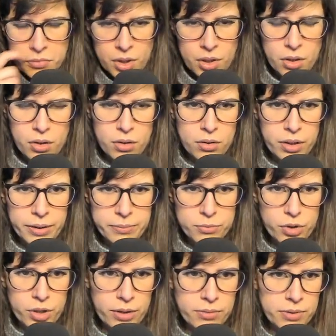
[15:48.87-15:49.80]
Oh, I'm
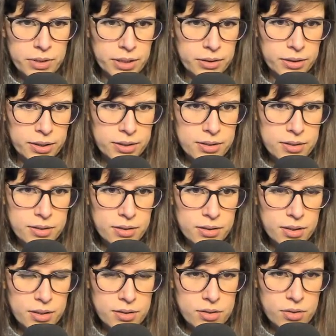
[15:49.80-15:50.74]
drowning.
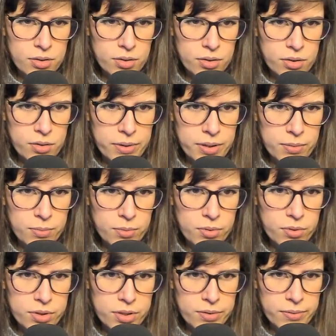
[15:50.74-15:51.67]
That's not go in the
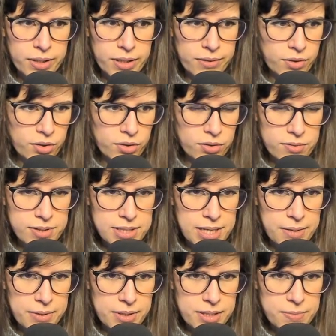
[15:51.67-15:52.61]
water when I've got no
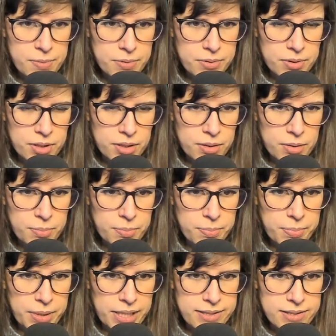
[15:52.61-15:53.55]
stamina. That's probably not the
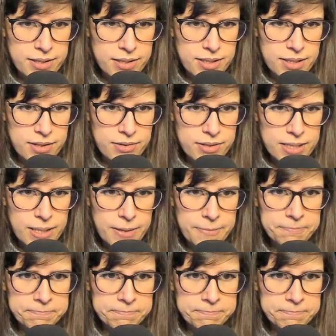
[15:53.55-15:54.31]
best idea, is it?